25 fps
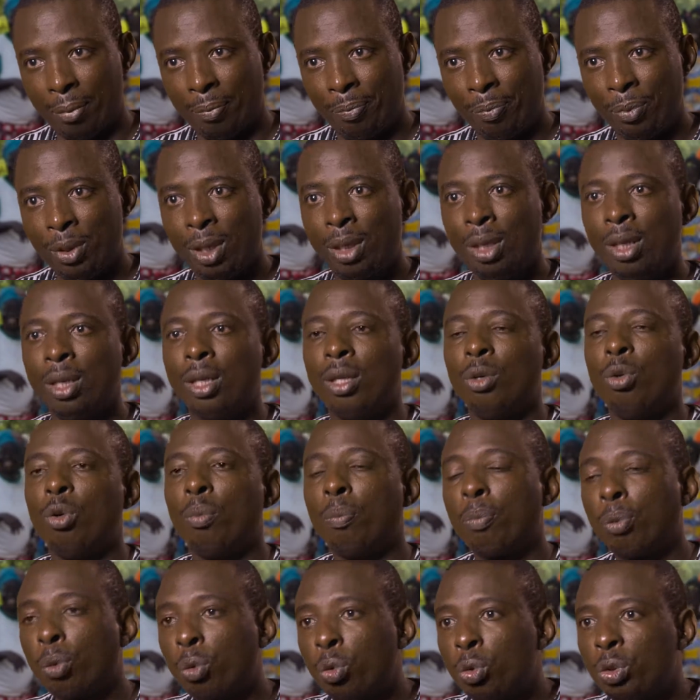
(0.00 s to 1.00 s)

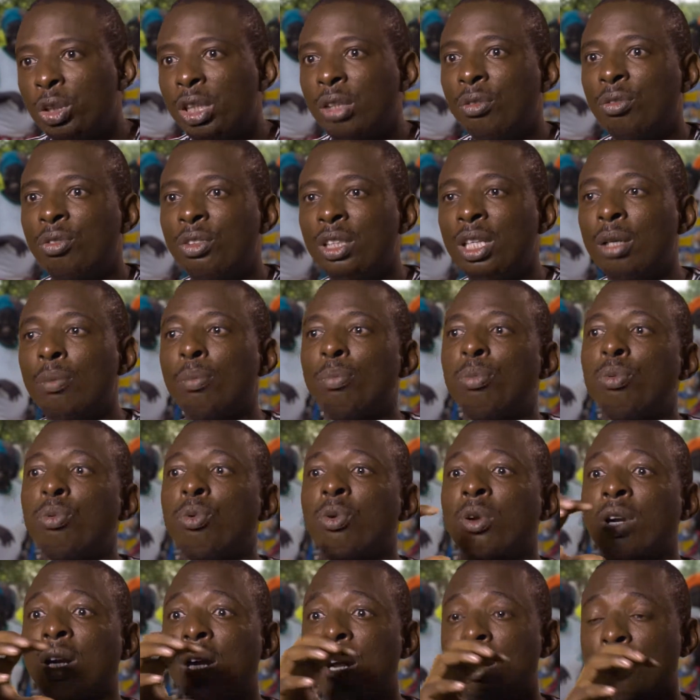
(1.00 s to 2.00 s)
UNPCB has the
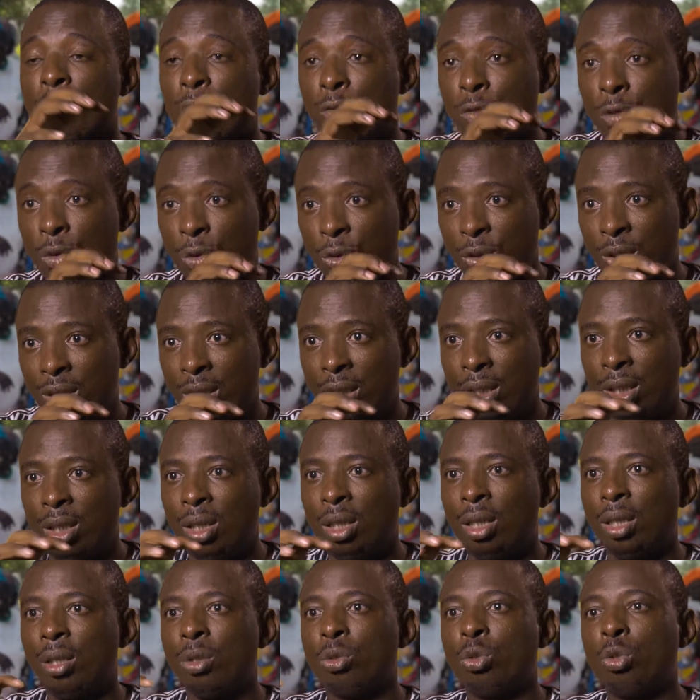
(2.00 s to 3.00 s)
Organic and Fair
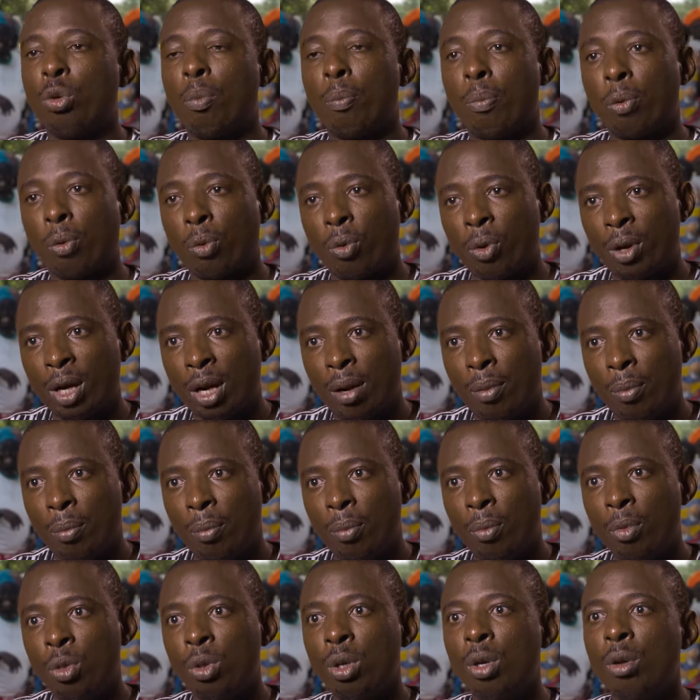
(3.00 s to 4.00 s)
Trade Cotton
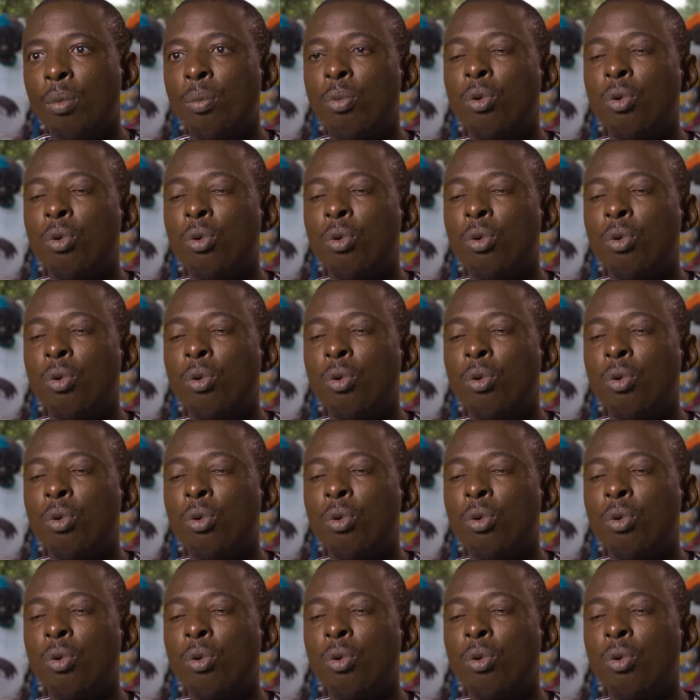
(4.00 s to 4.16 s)
Program.